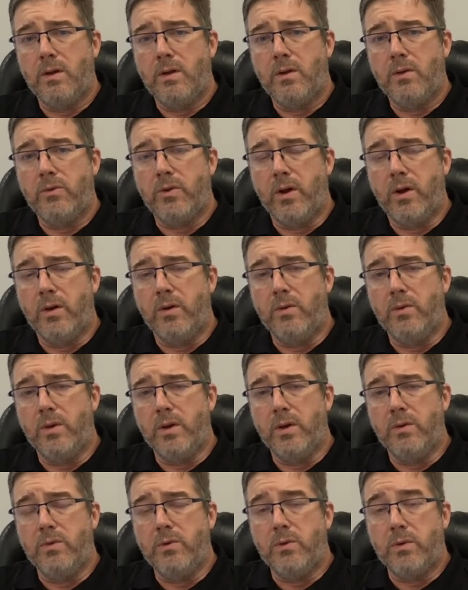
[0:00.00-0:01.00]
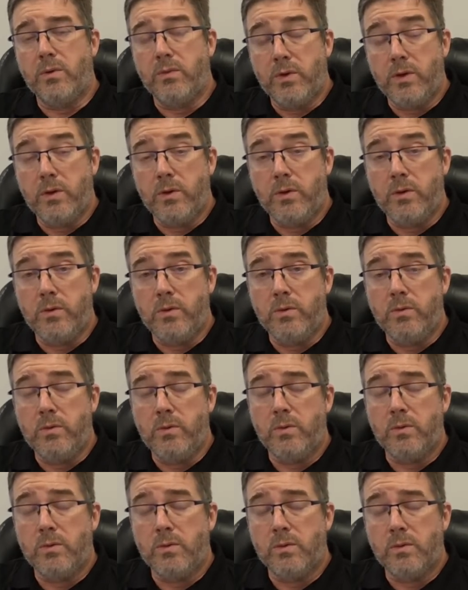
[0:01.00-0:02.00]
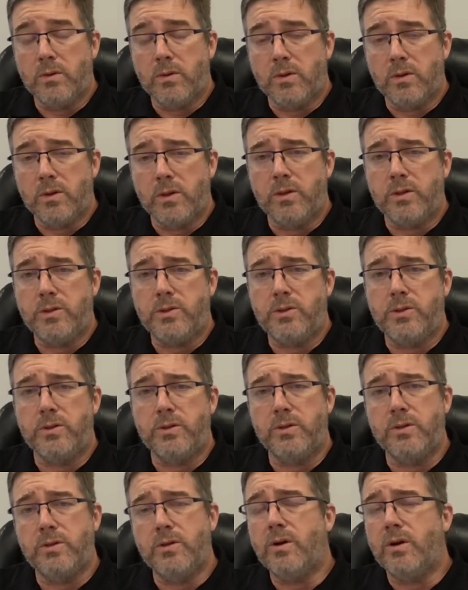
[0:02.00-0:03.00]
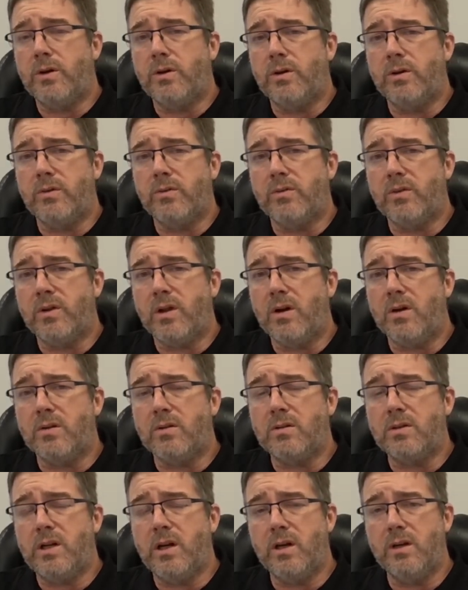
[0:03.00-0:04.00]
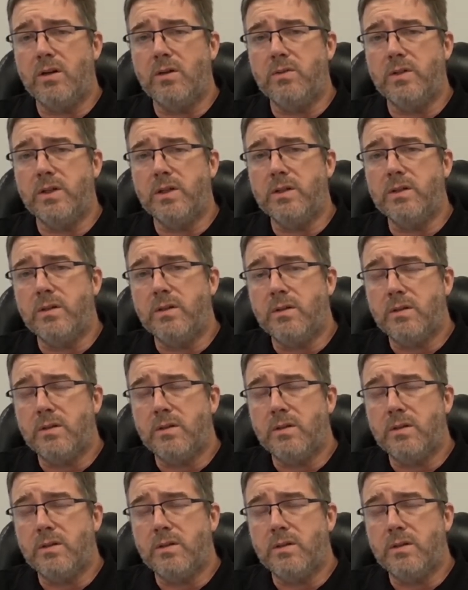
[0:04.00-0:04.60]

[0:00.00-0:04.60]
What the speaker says: So if you review the literature on long COVID,